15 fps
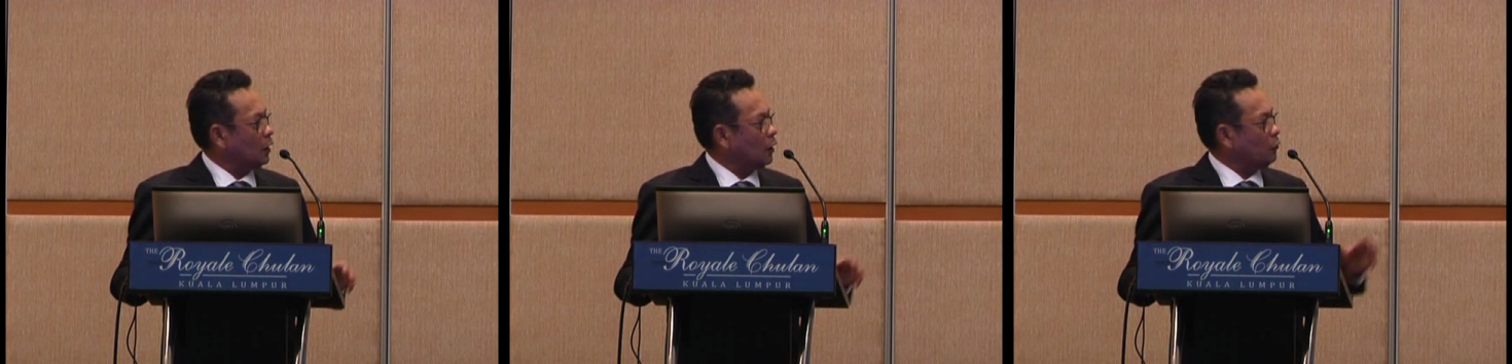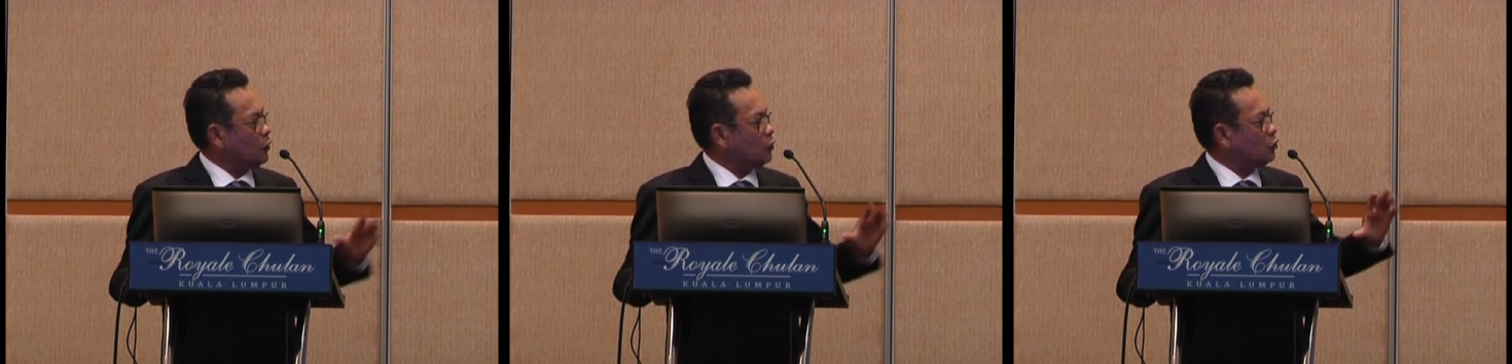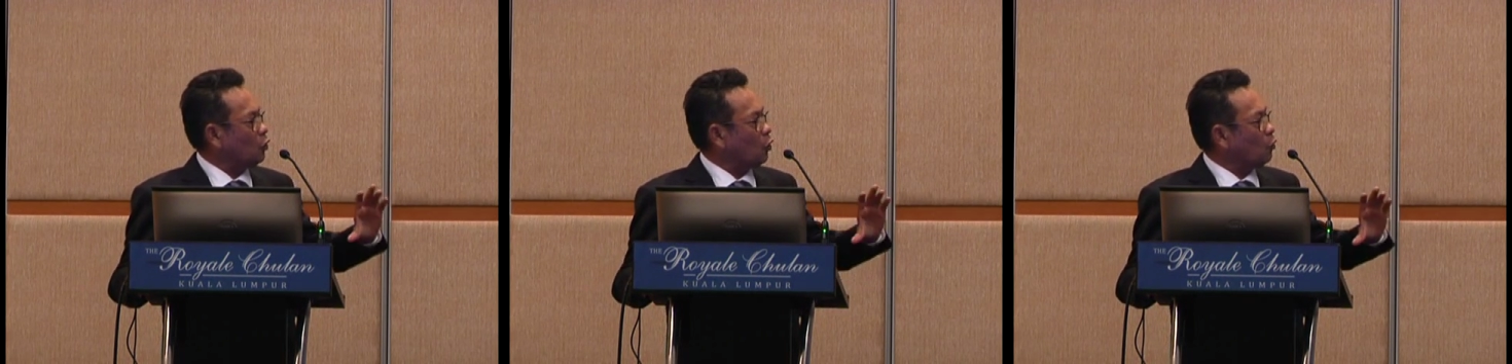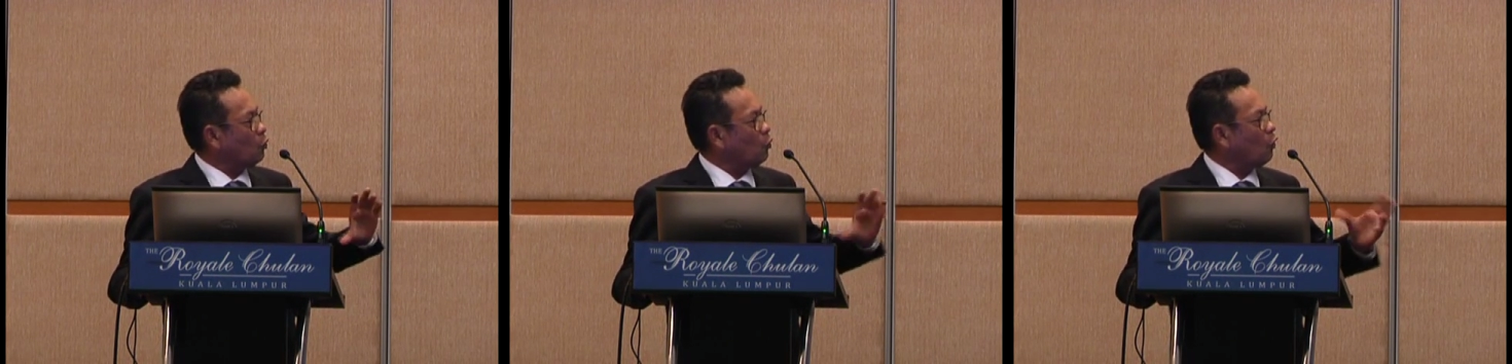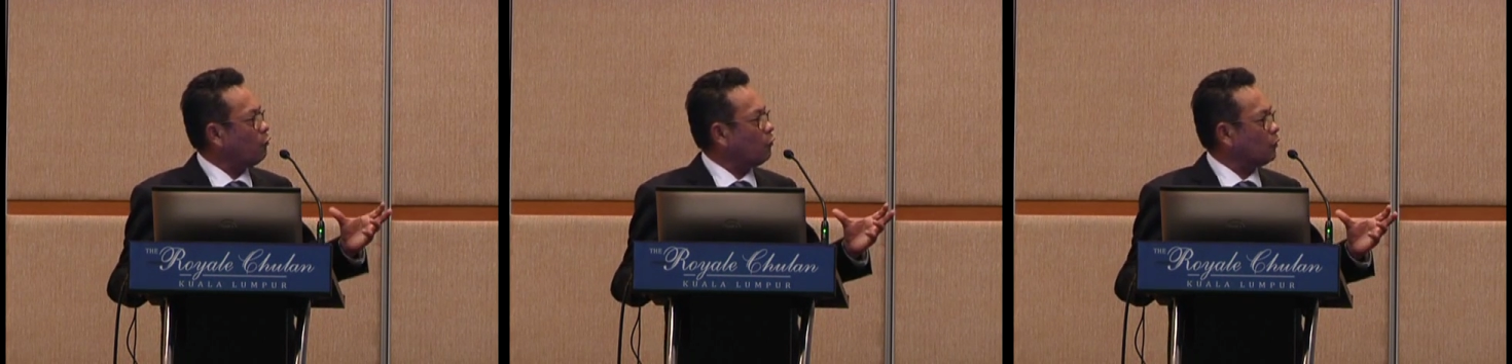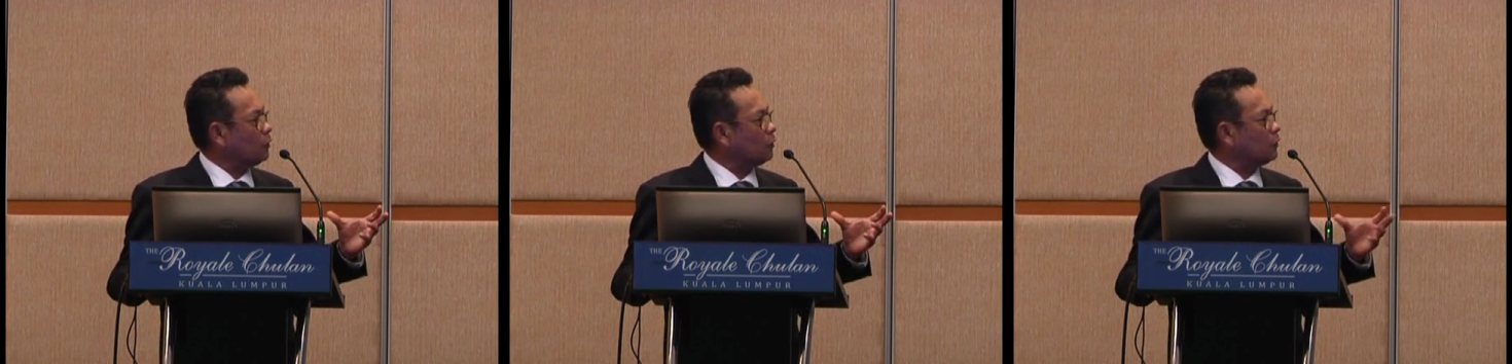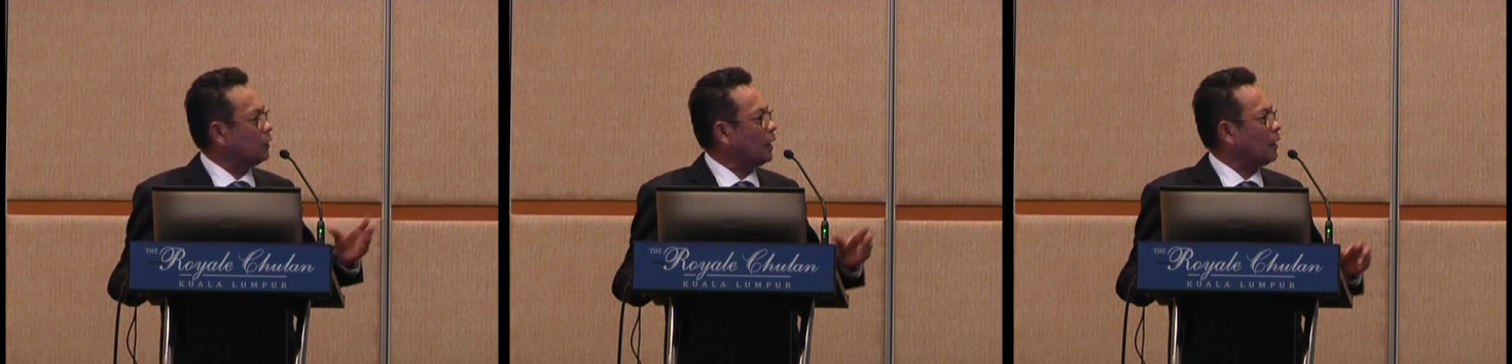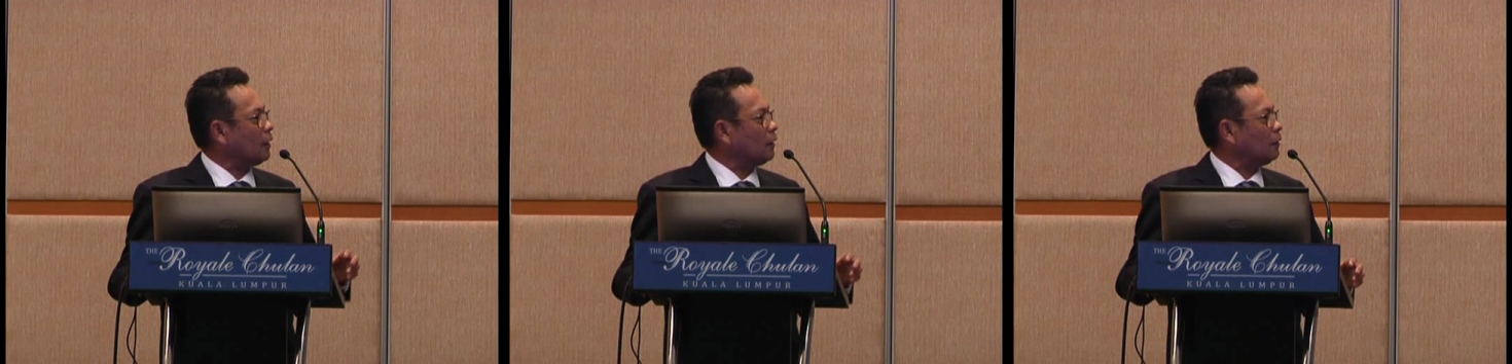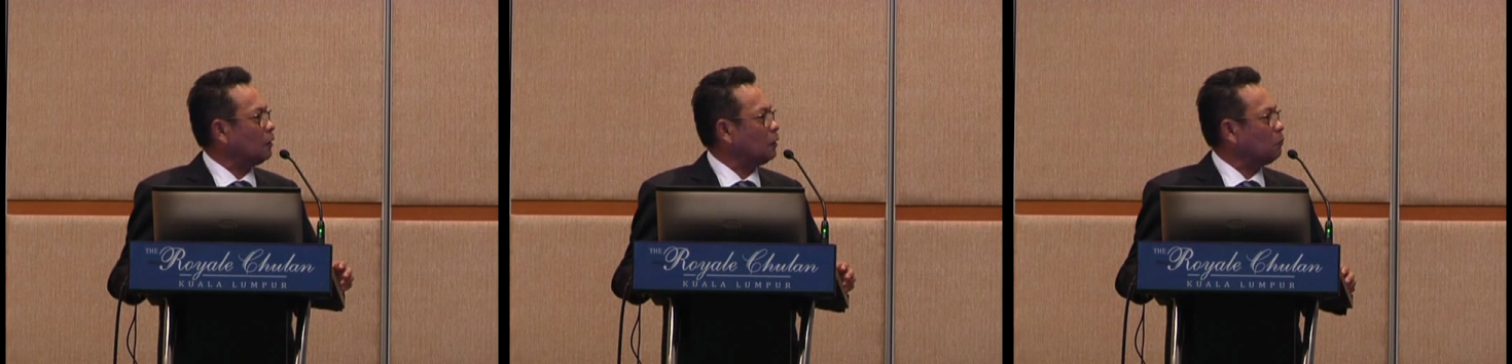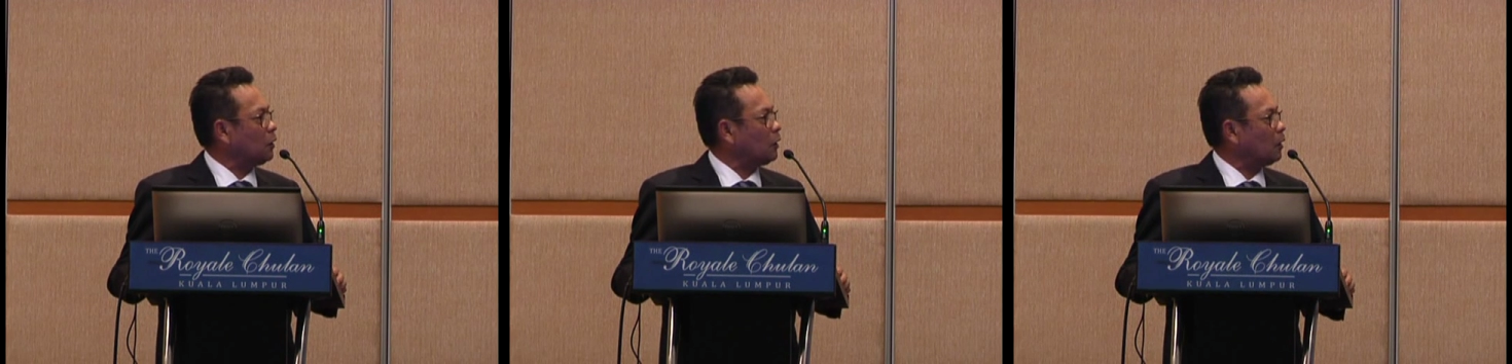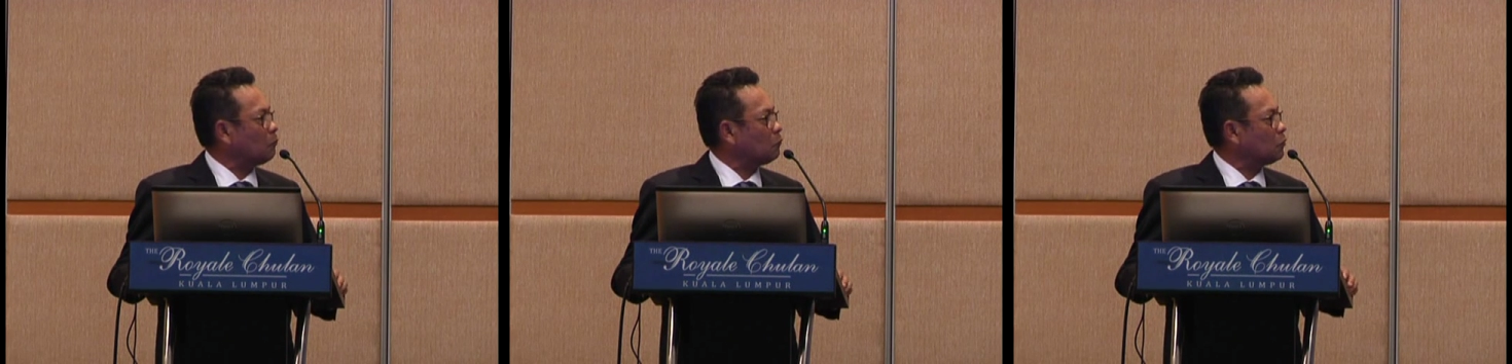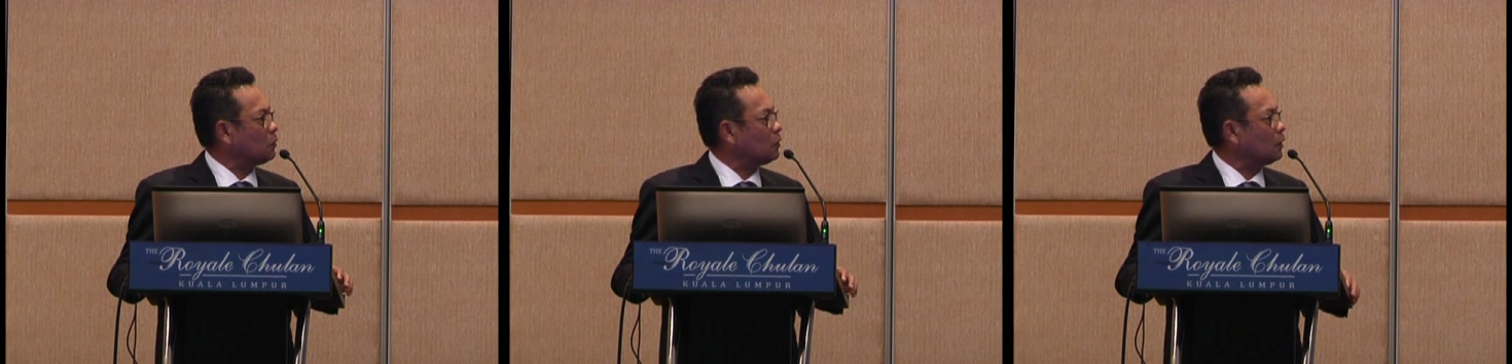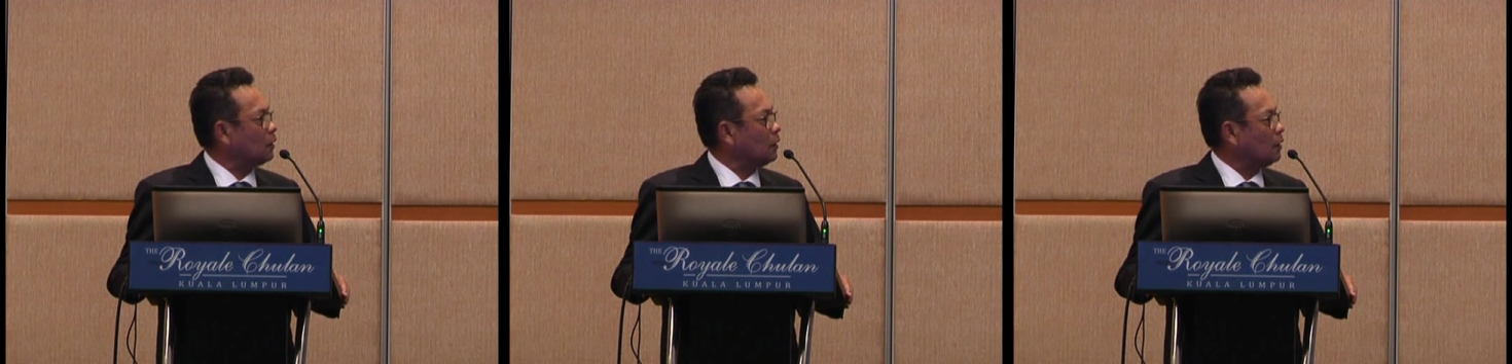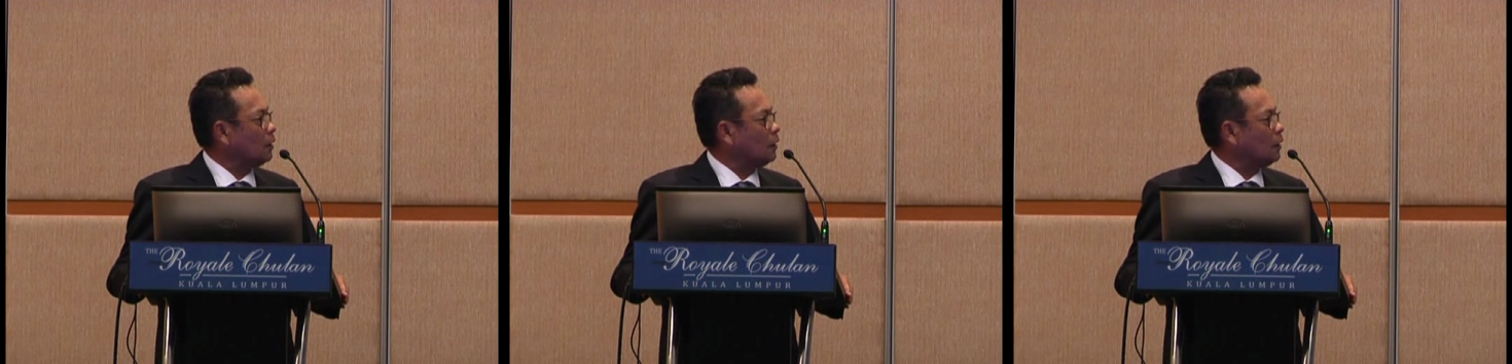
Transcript: If it's not waffle, then it becomes